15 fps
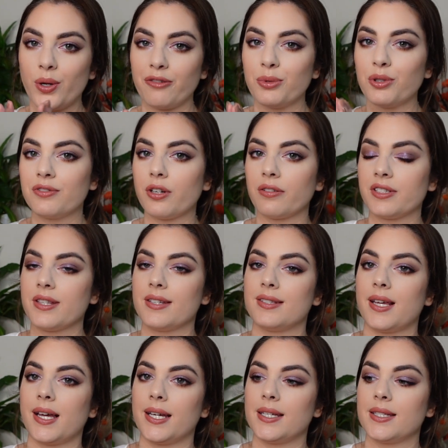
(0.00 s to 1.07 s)
I've moved off to the
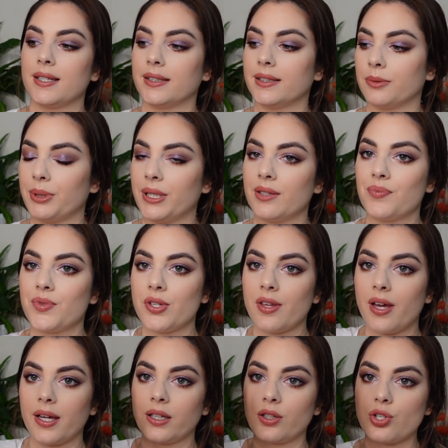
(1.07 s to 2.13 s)
side a little bit so that
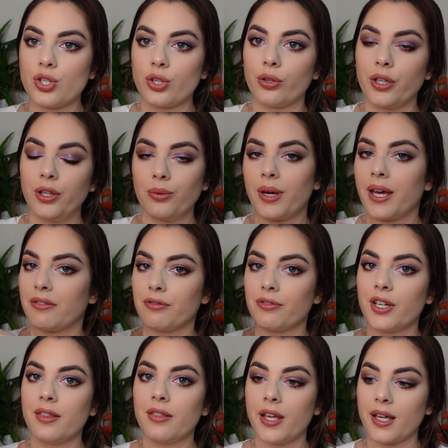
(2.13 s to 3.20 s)
I can show you
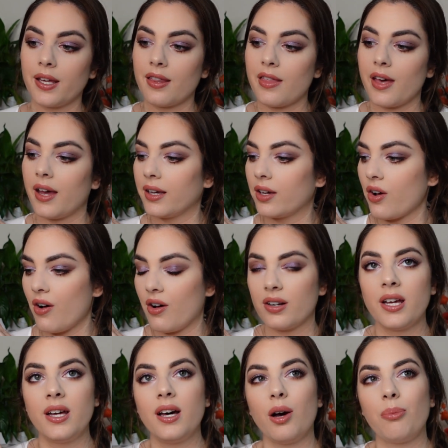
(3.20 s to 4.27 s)
everything that I got.
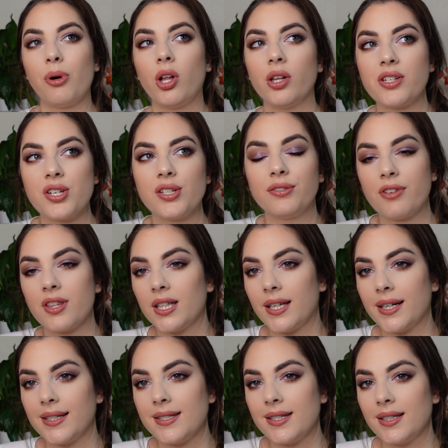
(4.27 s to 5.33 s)
Apologies for the
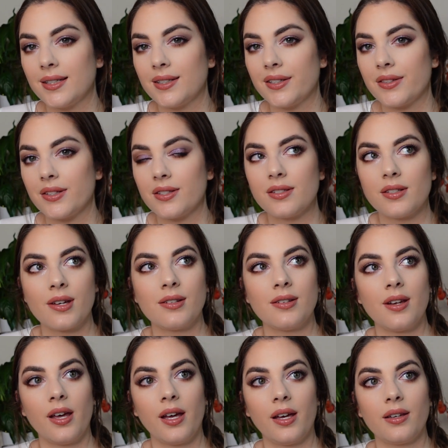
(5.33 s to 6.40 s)
lighting, the sun
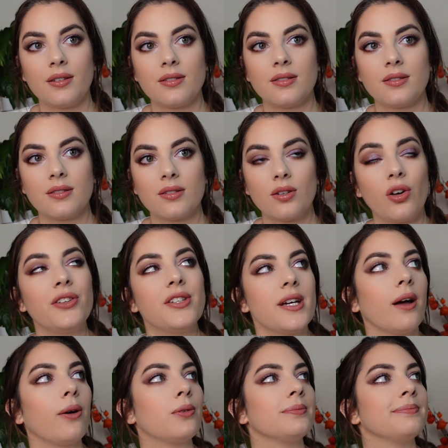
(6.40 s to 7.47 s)
has gone
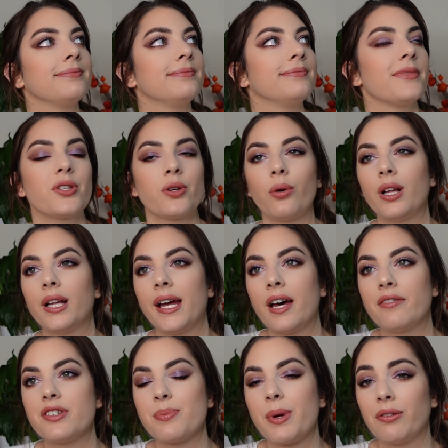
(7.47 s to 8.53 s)
down, so all I have
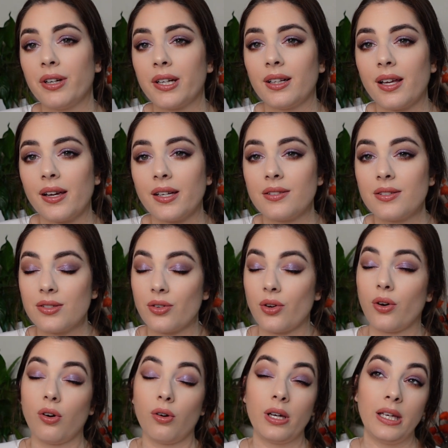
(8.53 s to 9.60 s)
is my ring light,
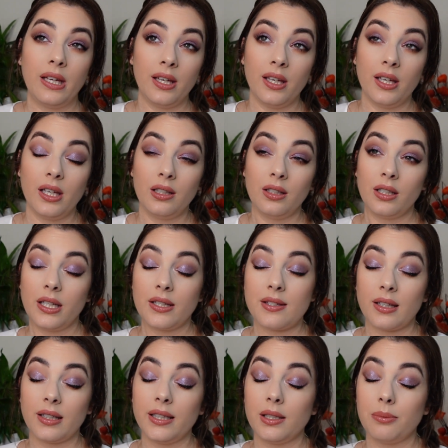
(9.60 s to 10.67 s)
so it's a
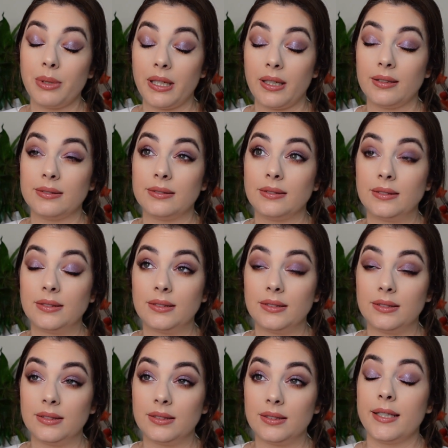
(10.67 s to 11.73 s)
little bit
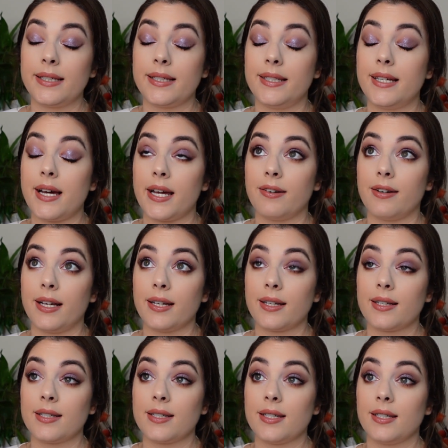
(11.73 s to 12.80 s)

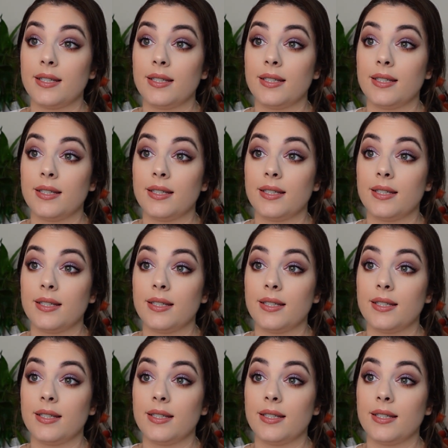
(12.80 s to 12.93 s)
direct.